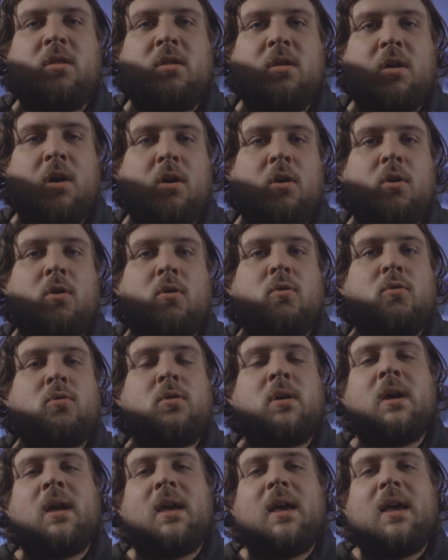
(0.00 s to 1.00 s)
so
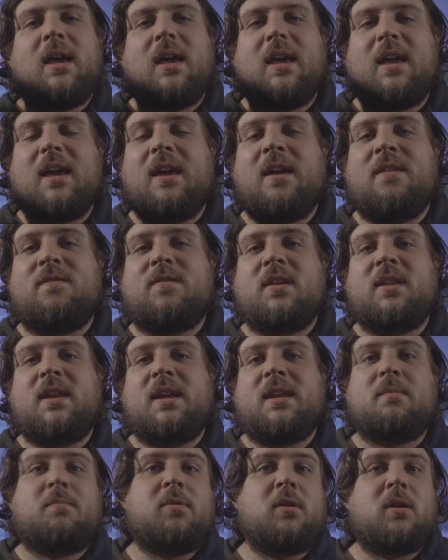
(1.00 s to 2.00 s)
if you
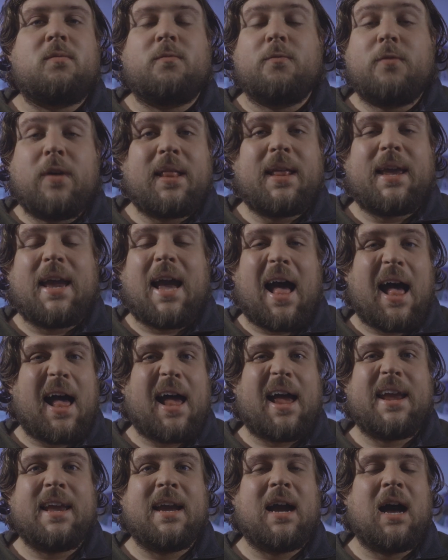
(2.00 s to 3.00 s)
need to put them really
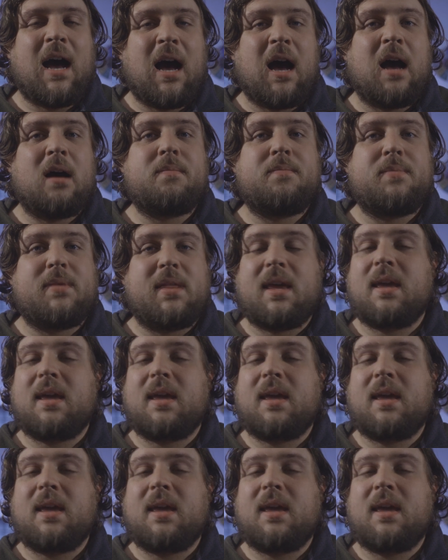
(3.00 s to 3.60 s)
high up,